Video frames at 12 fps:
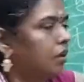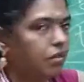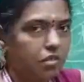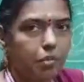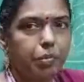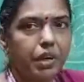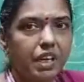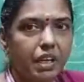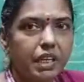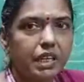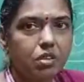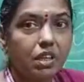separated
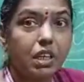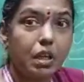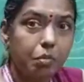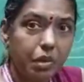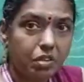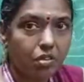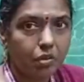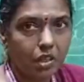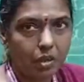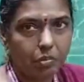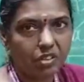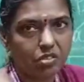each demux
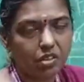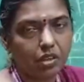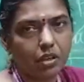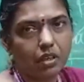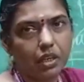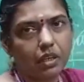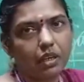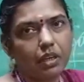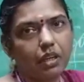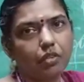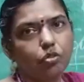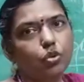technique
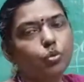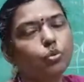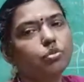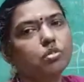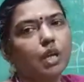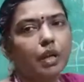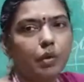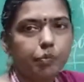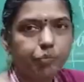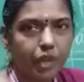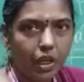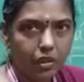is used
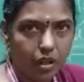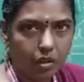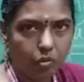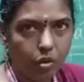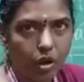and